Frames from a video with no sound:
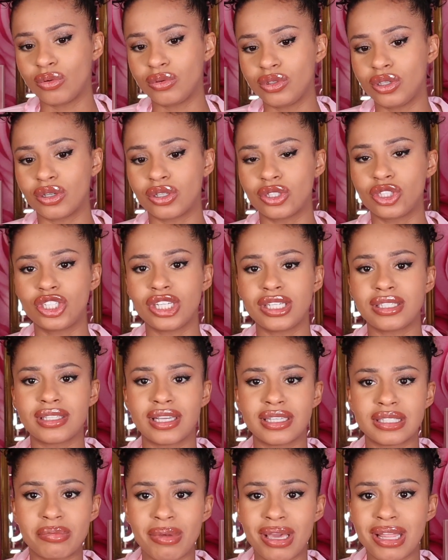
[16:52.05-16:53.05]
you know, she
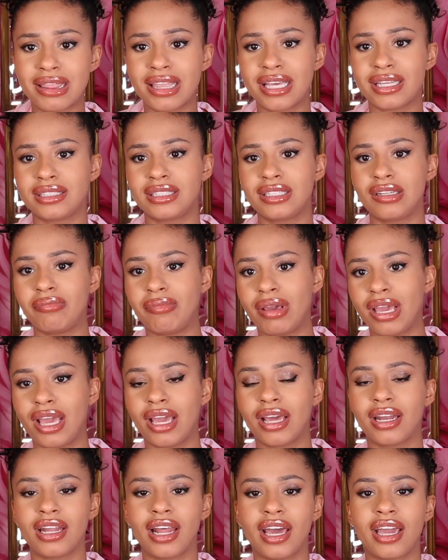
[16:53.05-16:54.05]
says mean things to me,
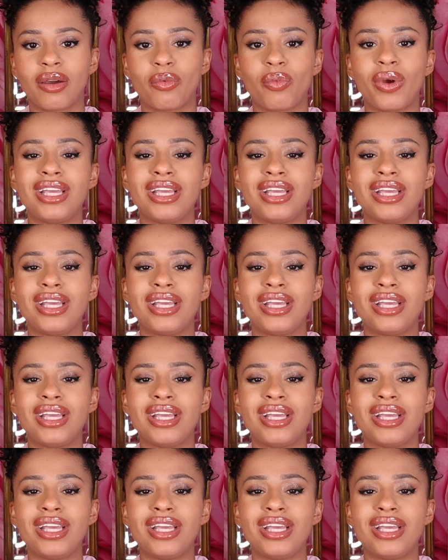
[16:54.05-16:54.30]
and like,